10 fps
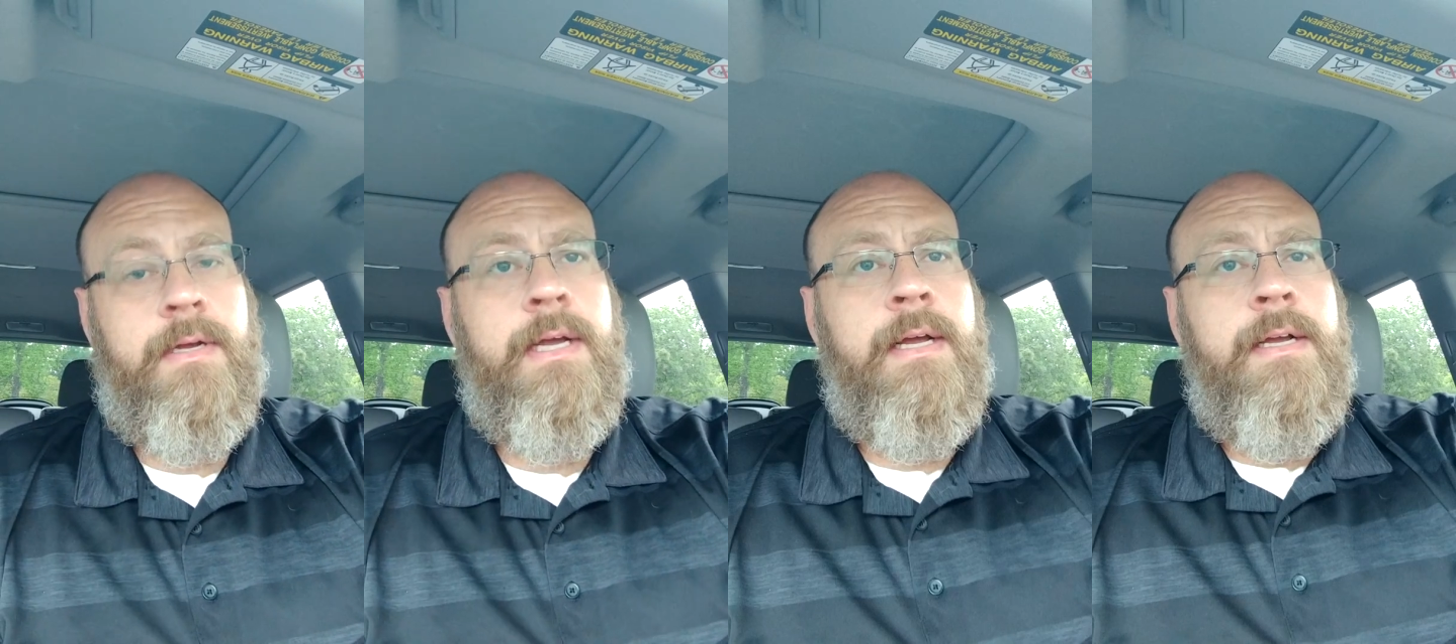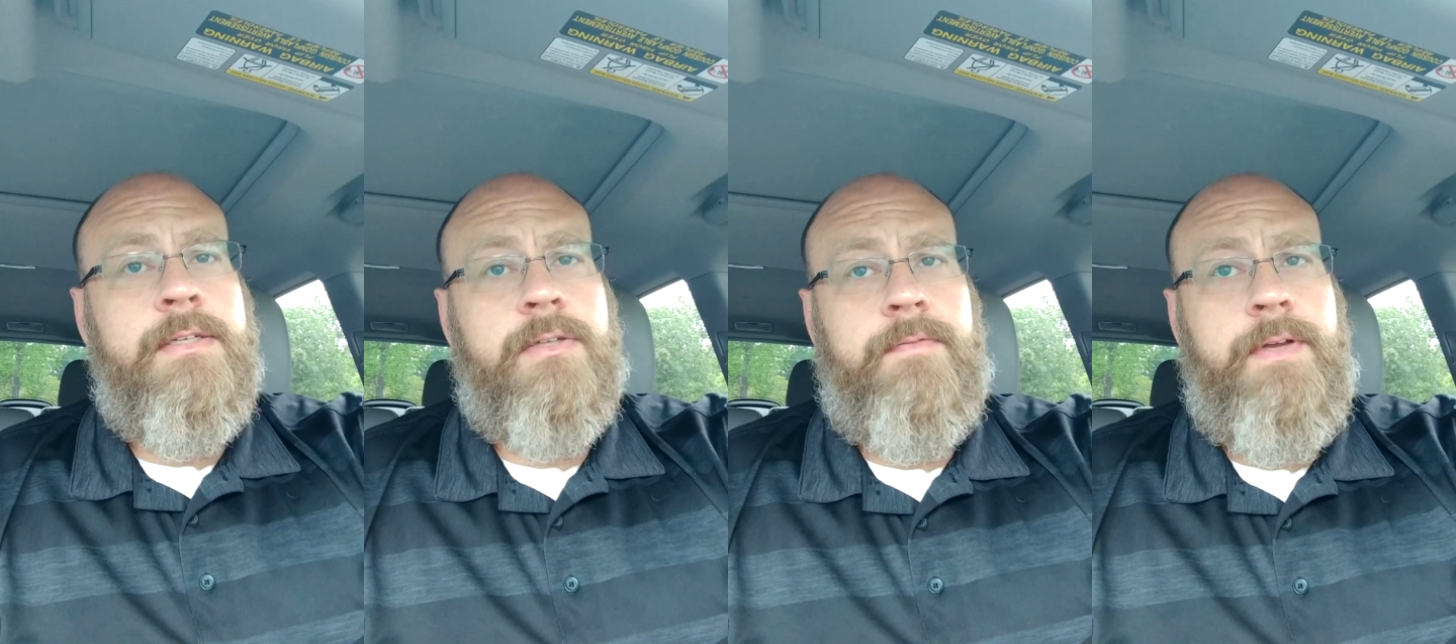So if
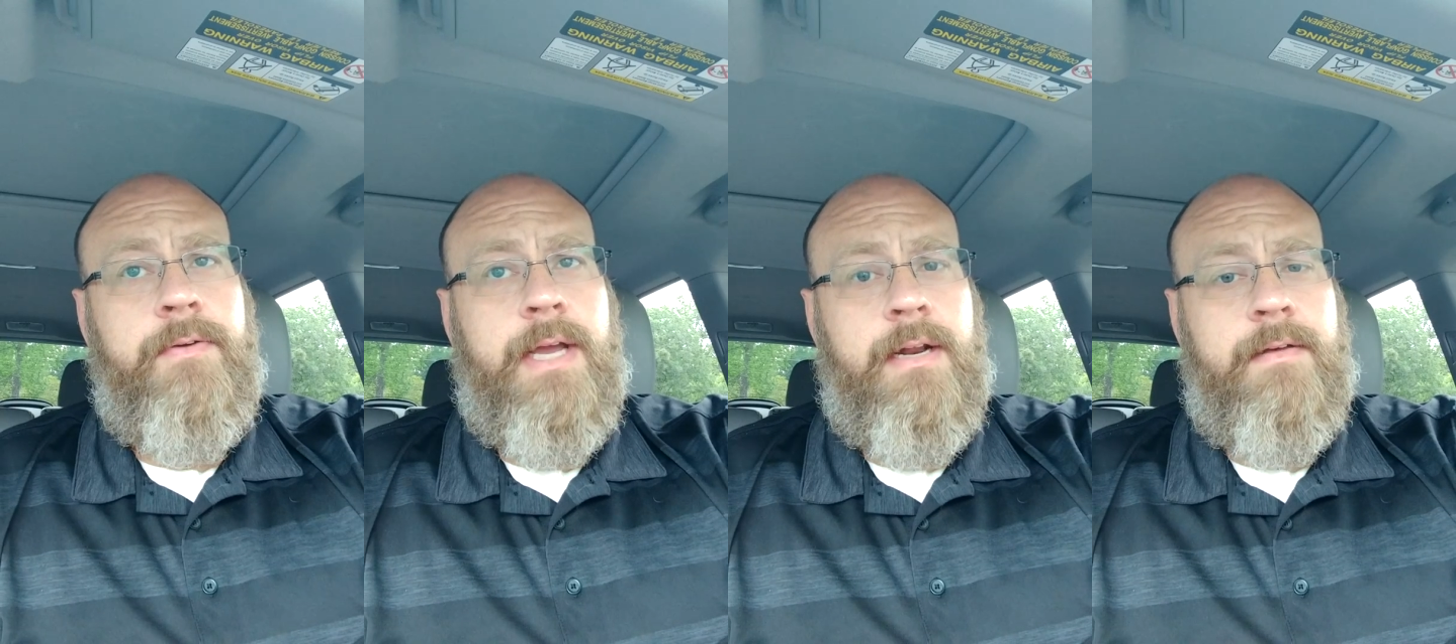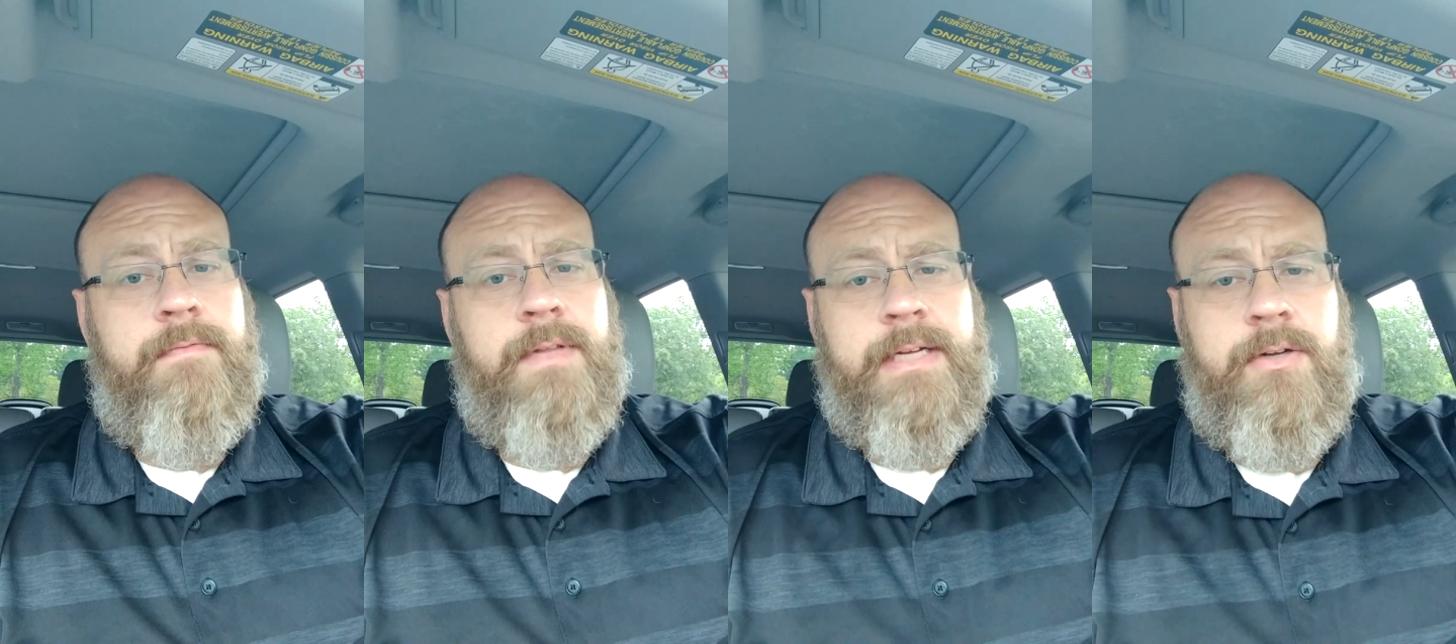you kind of like
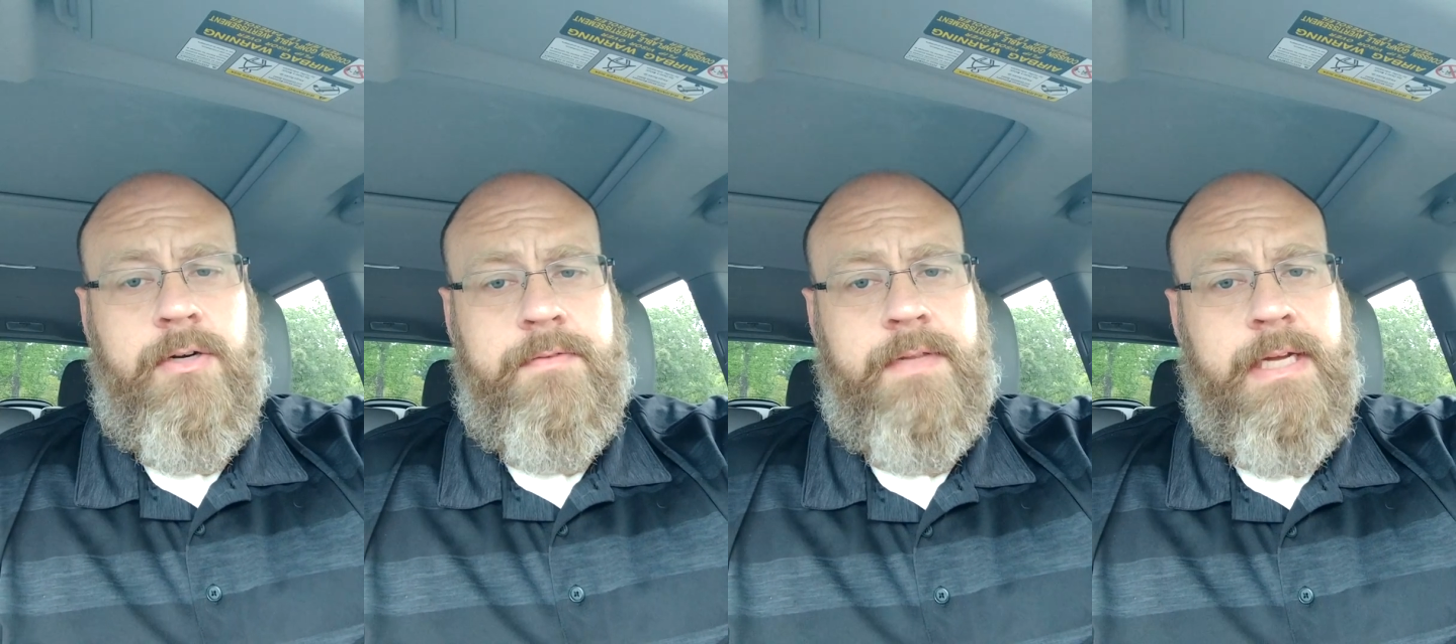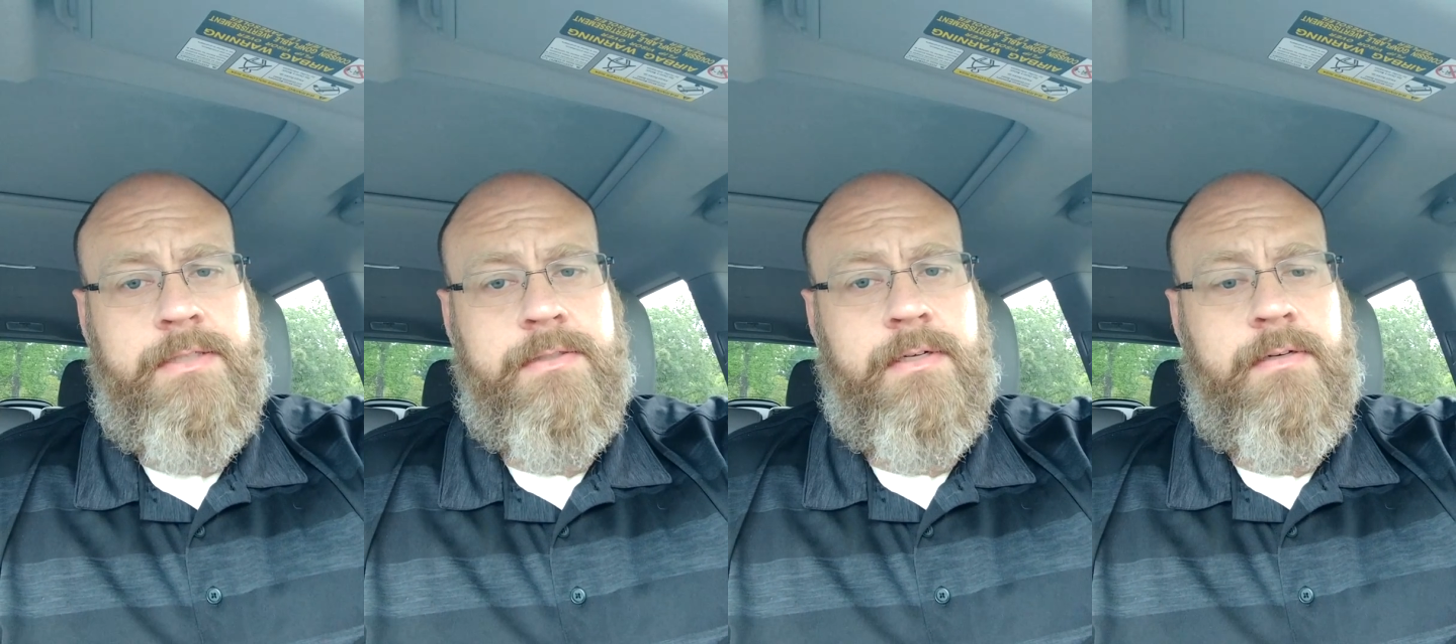turn your flashers
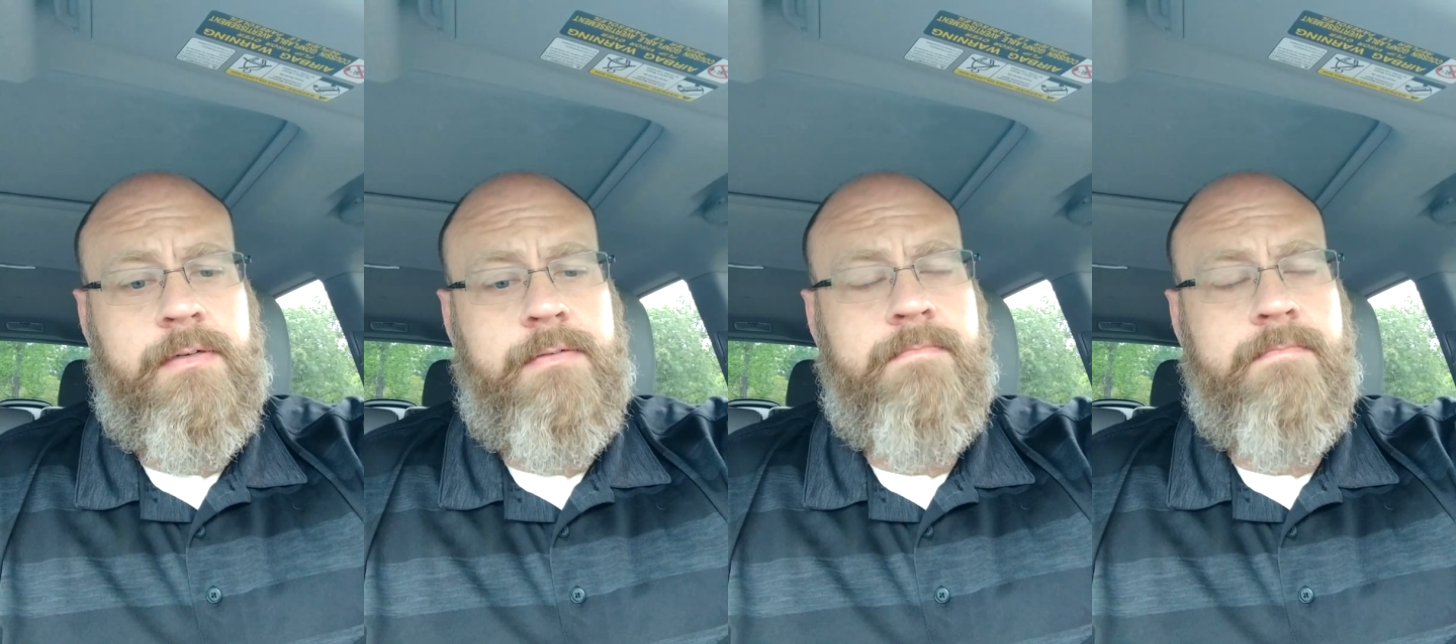on,